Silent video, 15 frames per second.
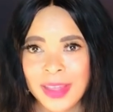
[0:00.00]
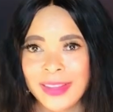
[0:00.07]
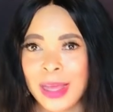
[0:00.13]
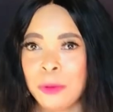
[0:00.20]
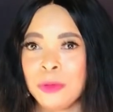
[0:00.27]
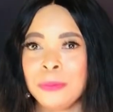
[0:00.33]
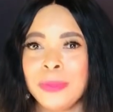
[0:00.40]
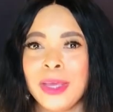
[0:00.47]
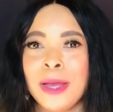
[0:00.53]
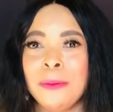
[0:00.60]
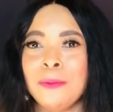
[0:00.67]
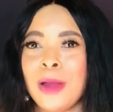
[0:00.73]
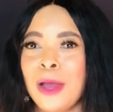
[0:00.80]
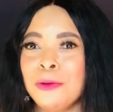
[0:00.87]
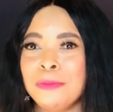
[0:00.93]
That would be
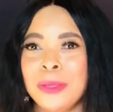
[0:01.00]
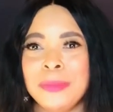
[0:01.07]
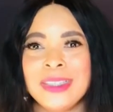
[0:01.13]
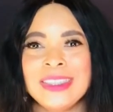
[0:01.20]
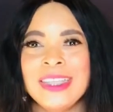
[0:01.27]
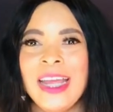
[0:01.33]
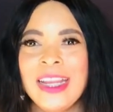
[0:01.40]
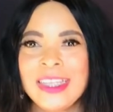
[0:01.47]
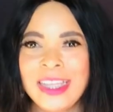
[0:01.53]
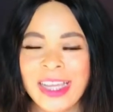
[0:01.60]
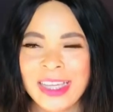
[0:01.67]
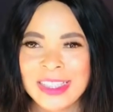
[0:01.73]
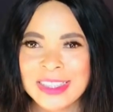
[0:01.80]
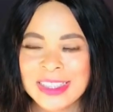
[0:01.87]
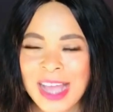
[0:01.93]
around maybe 10
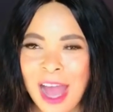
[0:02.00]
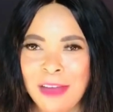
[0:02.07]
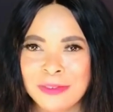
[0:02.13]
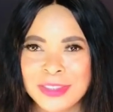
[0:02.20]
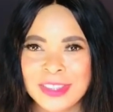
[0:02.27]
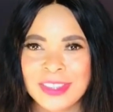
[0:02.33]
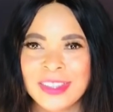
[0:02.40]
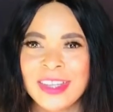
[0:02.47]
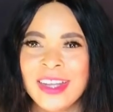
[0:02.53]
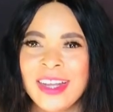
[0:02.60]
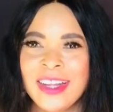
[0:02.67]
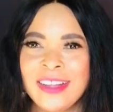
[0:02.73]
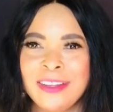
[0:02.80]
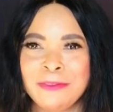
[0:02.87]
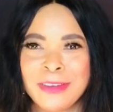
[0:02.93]
days after
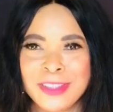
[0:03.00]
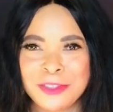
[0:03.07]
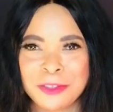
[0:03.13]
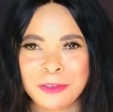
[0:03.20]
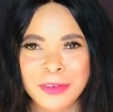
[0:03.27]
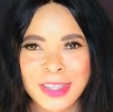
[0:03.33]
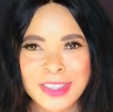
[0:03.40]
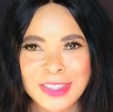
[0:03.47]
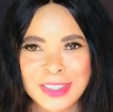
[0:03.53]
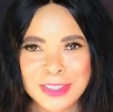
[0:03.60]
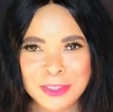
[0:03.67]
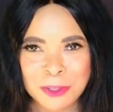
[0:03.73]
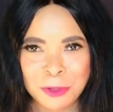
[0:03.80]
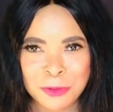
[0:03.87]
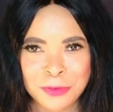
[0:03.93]
the retrograde
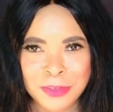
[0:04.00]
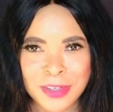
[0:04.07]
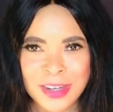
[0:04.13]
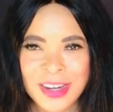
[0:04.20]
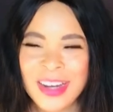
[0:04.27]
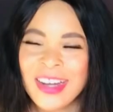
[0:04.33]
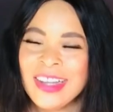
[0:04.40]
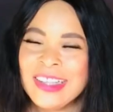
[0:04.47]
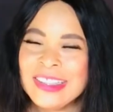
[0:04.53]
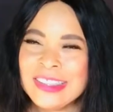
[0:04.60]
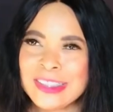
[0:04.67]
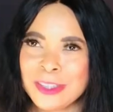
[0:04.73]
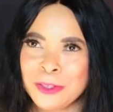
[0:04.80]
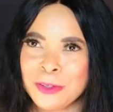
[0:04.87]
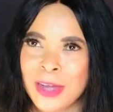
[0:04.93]
is over.
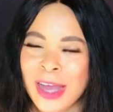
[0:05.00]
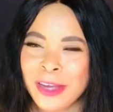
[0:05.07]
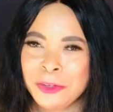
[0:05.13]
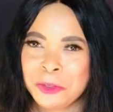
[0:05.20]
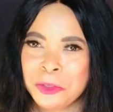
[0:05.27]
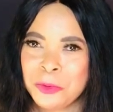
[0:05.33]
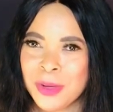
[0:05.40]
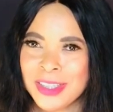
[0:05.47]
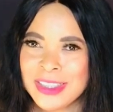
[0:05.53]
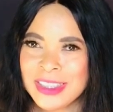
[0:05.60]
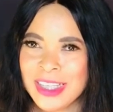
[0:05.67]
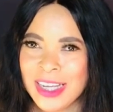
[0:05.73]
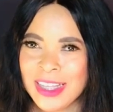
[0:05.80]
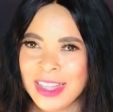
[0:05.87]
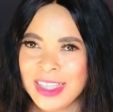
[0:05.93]
So I know you want to
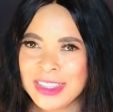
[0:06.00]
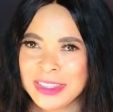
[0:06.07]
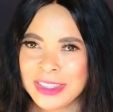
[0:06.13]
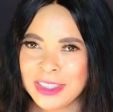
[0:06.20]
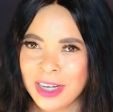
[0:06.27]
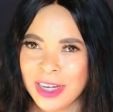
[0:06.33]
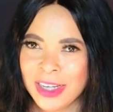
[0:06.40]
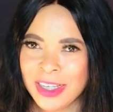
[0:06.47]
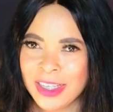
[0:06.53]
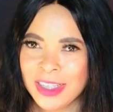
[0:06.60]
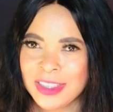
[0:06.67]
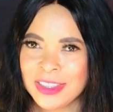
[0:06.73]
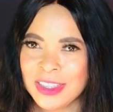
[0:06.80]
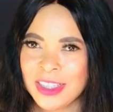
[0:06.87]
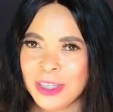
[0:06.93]
get things
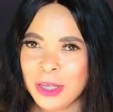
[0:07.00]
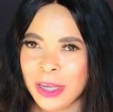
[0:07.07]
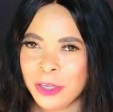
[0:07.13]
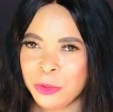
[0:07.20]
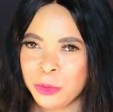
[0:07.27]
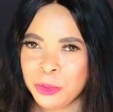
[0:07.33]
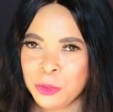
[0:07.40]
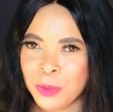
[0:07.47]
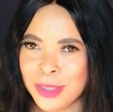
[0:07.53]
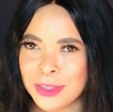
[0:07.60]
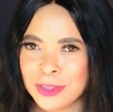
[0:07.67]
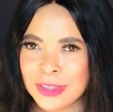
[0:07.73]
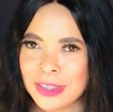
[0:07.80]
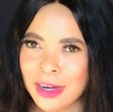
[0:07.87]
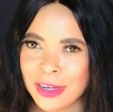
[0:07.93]
started. I know you want
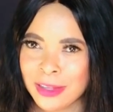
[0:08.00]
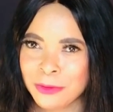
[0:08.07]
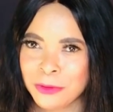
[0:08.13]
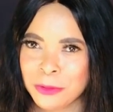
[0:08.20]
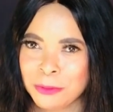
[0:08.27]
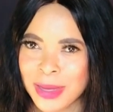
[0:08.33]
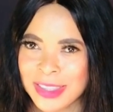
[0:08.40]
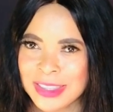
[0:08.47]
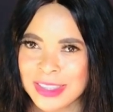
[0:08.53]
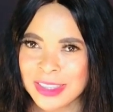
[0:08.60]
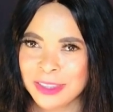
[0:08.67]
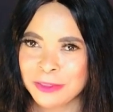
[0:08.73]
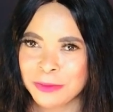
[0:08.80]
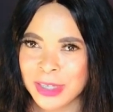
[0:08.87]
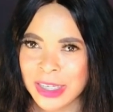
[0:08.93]
to start the
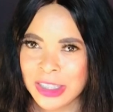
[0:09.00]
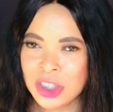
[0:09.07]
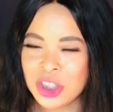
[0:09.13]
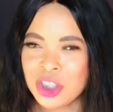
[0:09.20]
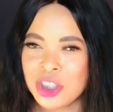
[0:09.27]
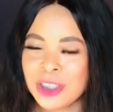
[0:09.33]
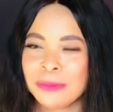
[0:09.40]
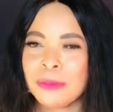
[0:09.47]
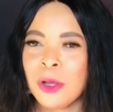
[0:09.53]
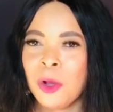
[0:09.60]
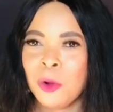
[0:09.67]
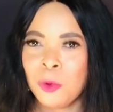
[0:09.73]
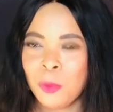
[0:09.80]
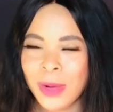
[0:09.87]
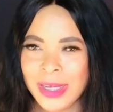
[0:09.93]
romantic relationship.
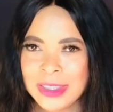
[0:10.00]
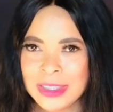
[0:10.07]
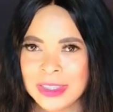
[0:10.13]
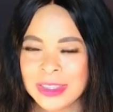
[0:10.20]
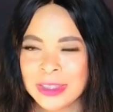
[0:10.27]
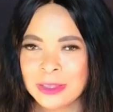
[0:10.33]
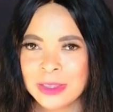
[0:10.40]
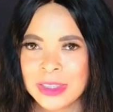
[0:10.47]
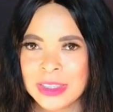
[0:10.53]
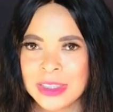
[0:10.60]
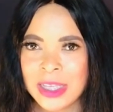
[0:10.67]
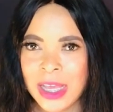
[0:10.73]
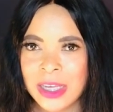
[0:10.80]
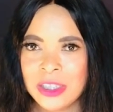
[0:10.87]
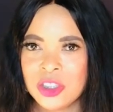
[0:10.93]
Wait until
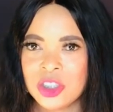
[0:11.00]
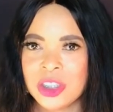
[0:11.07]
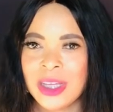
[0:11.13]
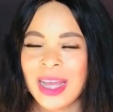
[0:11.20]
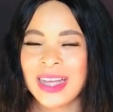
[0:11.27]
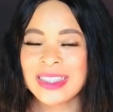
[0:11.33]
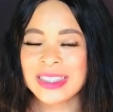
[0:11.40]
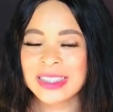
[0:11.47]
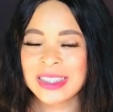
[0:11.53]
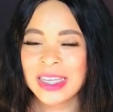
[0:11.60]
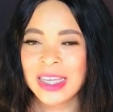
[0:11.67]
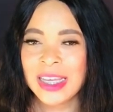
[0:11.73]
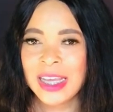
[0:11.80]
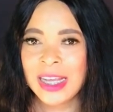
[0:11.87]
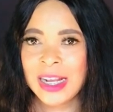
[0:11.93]
this energy has
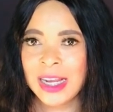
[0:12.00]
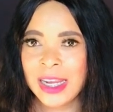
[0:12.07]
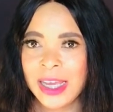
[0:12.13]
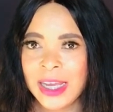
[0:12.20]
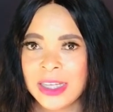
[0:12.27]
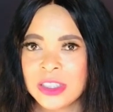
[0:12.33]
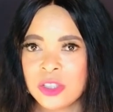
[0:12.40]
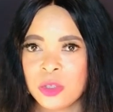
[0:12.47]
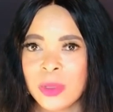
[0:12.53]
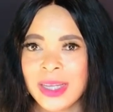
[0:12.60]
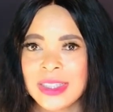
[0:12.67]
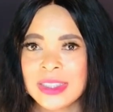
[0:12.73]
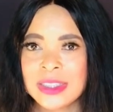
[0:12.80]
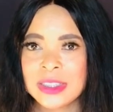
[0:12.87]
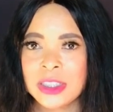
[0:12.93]
cleared so you
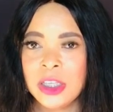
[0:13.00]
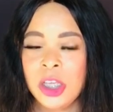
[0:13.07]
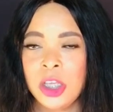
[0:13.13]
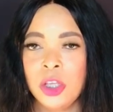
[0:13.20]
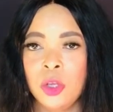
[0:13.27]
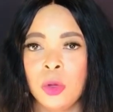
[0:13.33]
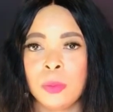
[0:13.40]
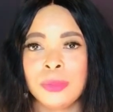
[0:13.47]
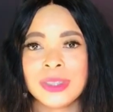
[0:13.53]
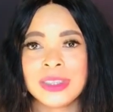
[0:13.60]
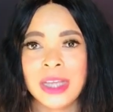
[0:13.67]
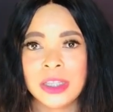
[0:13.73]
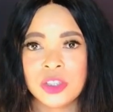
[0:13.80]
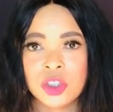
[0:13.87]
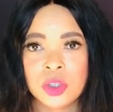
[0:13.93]
can see your
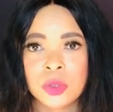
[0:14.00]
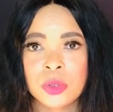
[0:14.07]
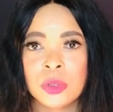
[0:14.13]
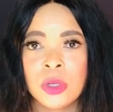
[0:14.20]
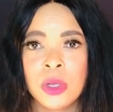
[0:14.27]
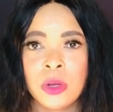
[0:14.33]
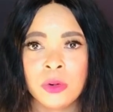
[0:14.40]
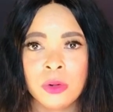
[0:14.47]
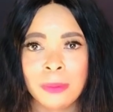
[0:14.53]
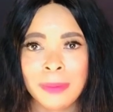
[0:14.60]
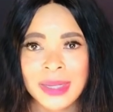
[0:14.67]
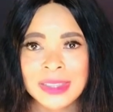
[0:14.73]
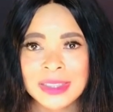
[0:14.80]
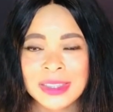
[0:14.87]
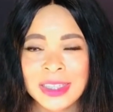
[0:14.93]
potential
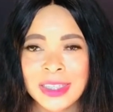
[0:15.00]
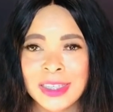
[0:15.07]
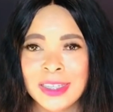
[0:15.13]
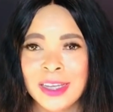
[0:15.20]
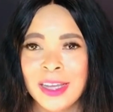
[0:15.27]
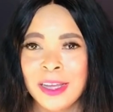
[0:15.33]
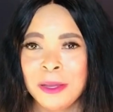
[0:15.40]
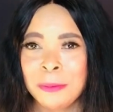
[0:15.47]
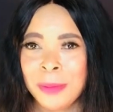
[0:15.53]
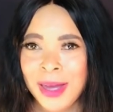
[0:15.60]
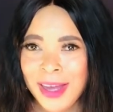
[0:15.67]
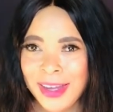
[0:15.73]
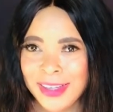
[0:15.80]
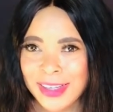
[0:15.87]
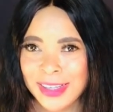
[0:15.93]
romantic
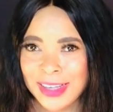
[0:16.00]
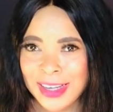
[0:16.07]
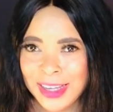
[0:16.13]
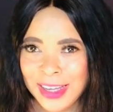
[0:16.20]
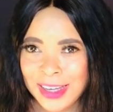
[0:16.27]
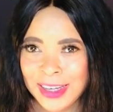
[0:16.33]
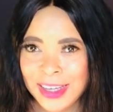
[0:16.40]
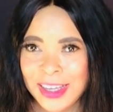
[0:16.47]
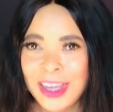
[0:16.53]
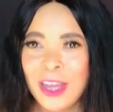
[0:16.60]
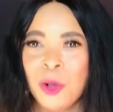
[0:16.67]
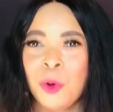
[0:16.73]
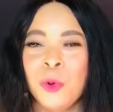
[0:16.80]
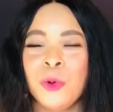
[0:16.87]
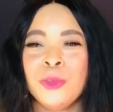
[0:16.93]
partner clearly,
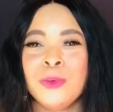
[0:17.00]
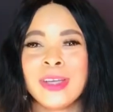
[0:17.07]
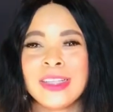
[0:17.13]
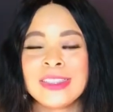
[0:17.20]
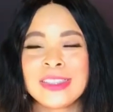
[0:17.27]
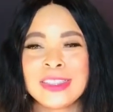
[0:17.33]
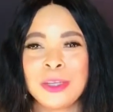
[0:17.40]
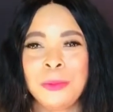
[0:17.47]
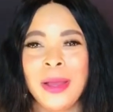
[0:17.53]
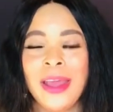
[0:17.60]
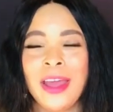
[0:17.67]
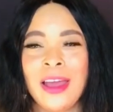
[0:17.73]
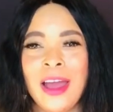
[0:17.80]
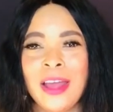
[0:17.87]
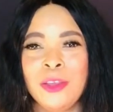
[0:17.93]
or you can see
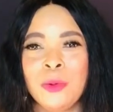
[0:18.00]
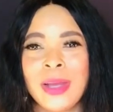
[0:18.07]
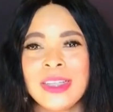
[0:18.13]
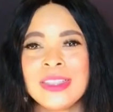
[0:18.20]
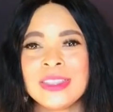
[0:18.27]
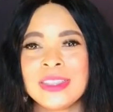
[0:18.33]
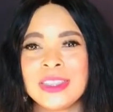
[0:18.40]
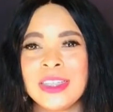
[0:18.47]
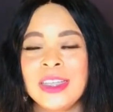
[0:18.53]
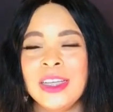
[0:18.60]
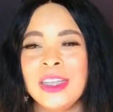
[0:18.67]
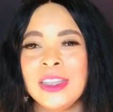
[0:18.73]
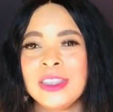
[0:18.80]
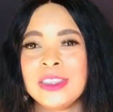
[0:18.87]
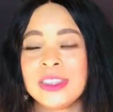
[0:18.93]

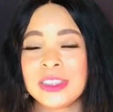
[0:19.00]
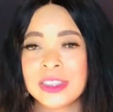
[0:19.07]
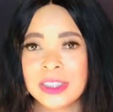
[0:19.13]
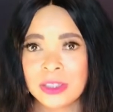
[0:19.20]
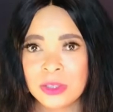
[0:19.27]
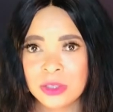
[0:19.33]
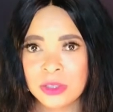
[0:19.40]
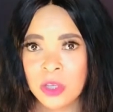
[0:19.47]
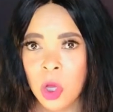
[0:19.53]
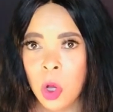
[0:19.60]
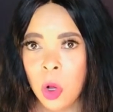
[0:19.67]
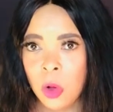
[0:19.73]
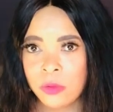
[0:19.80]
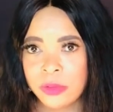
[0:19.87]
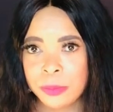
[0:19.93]
the details
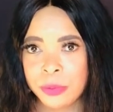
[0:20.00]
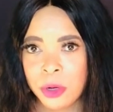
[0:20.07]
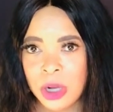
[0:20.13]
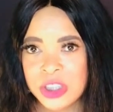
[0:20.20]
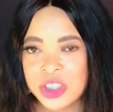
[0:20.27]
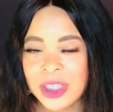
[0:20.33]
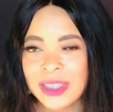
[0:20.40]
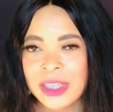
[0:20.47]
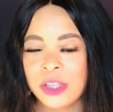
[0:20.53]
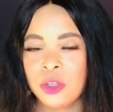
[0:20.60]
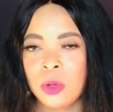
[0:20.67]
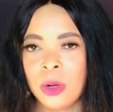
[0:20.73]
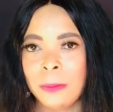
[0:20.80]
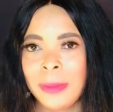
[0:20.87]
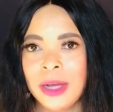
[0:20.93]
of the project that
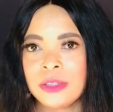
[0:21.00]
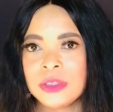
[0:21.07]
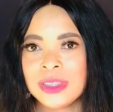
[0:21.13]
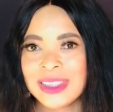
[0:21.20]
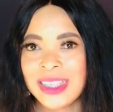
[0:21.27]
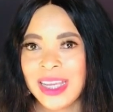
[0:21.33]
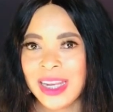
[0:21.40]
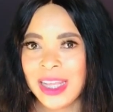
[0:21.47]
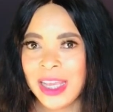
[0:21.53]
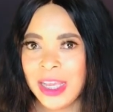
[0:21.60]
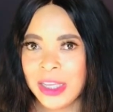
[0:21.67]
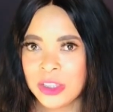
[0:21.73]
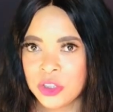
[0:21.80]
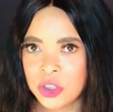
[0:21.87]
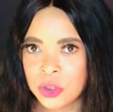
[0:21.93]
you're about to get
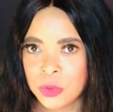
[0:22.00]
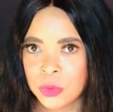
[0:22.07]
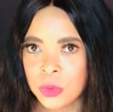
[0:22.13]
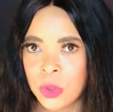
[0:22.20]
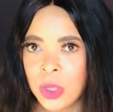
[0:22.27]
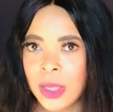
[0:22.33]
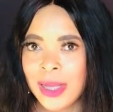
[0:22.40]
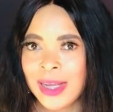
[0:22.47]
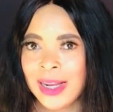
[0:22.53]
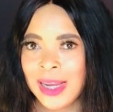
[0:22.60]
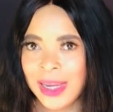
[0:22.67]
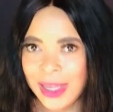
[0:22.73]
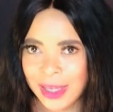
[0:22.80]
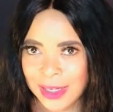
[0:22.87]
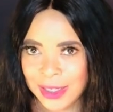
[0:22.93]
into
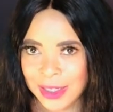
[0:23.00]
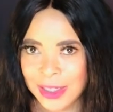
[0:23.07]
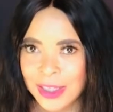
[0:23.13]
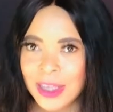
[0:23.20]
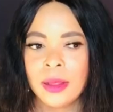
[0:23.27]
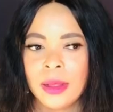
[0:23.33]
clearly.